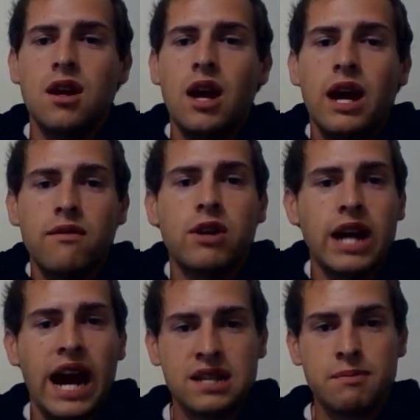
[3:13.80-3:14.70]
every
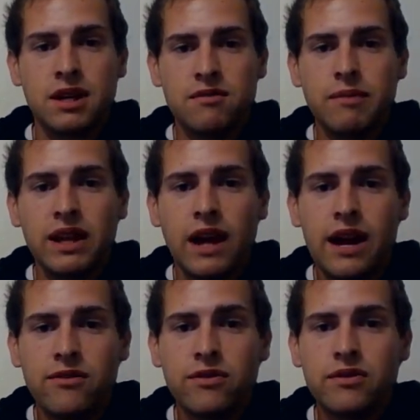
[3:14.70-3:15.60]
aspect of my
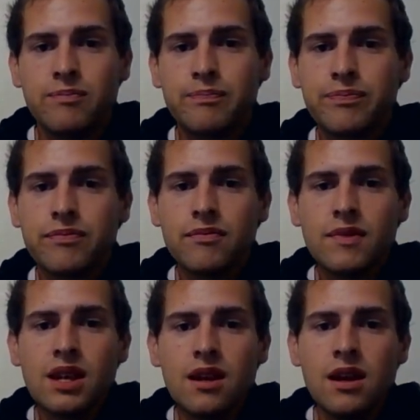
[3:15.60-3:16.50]
life.
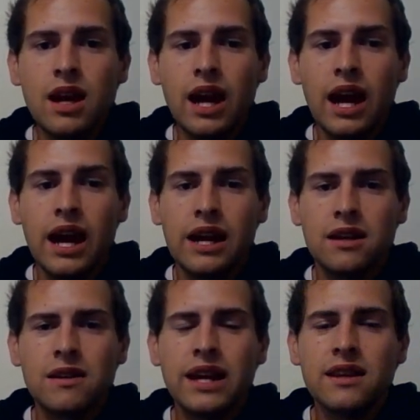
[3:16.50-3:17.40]
And
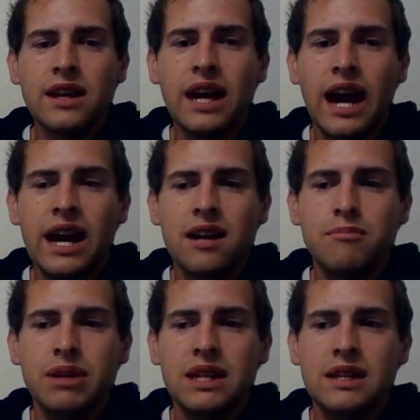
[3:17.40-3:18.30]
lately I had
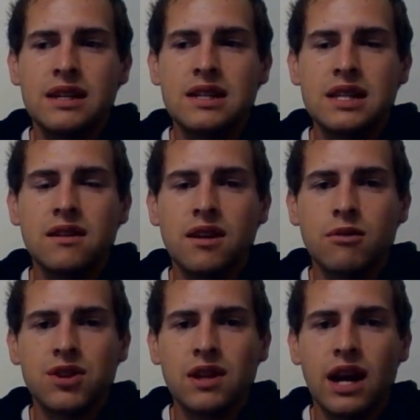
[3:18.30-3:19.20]
been dealing
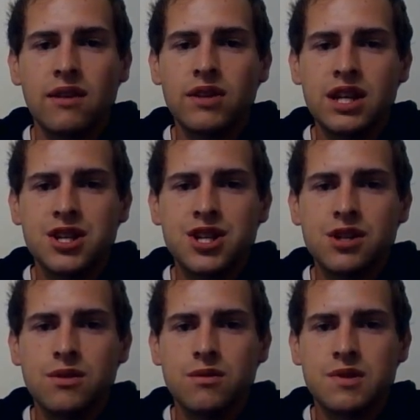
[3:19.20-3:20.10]
with a lot of
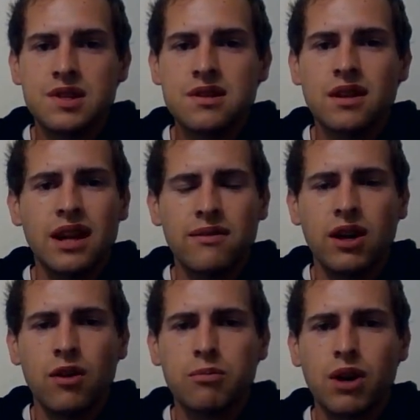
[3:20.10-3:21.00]
issues, a lot of
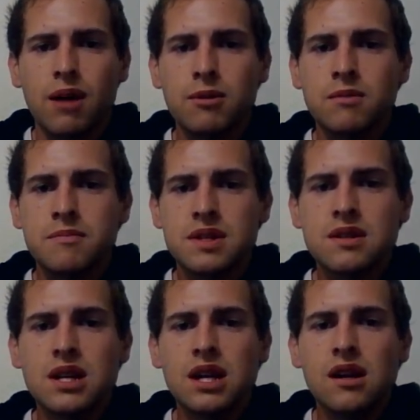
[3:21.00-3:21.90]
health problems,
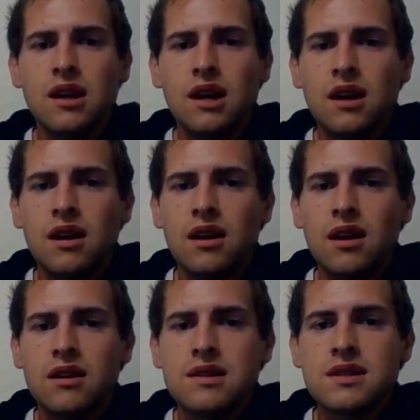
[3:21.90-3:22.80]

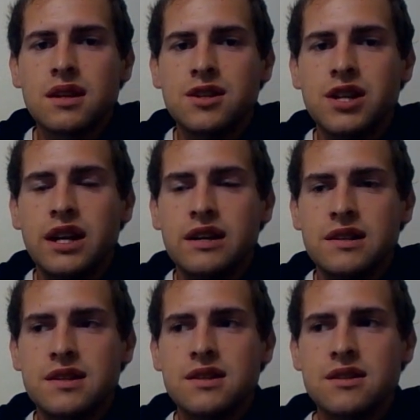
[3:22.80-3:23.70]
such
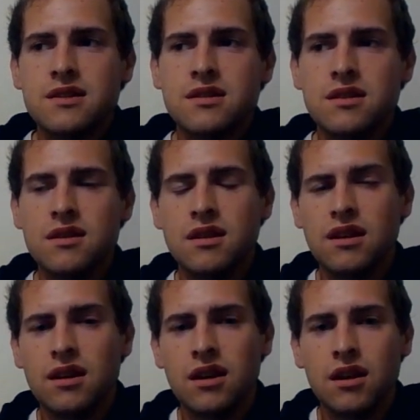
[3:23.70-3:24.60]
as
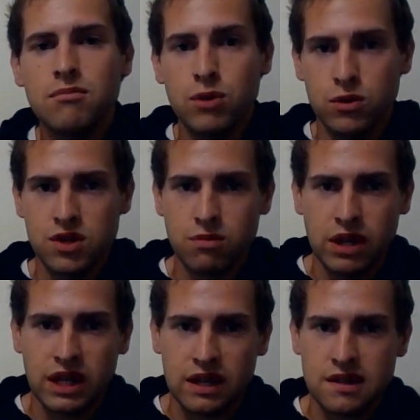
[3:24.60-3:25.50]
mood
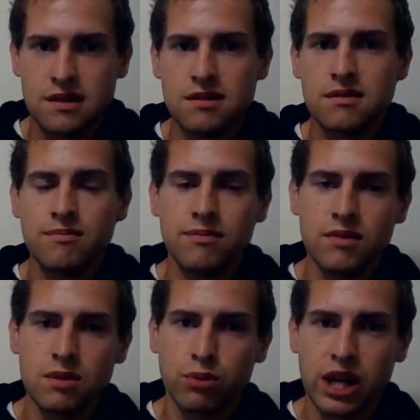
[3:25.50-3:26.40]
swings,
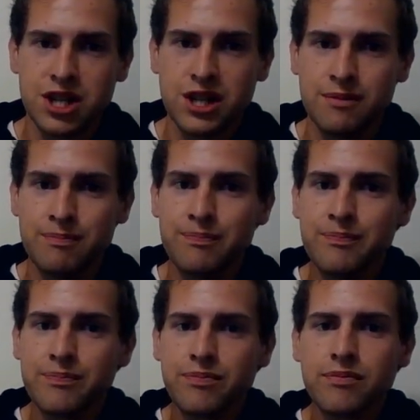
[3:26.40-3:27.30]
depression,
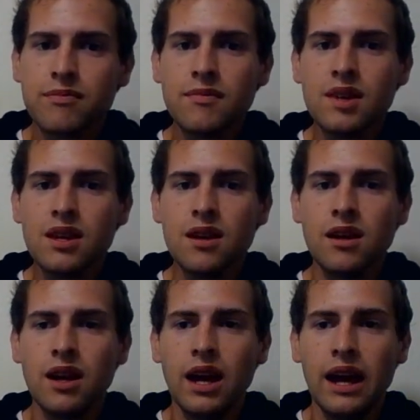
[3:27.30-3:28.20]

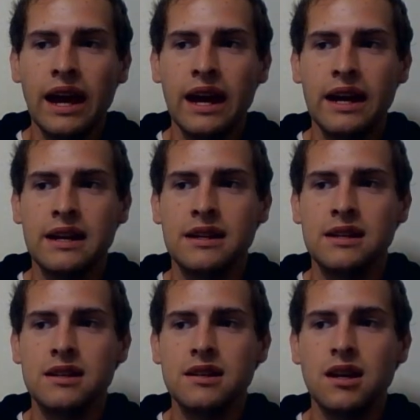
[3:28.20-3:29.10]
and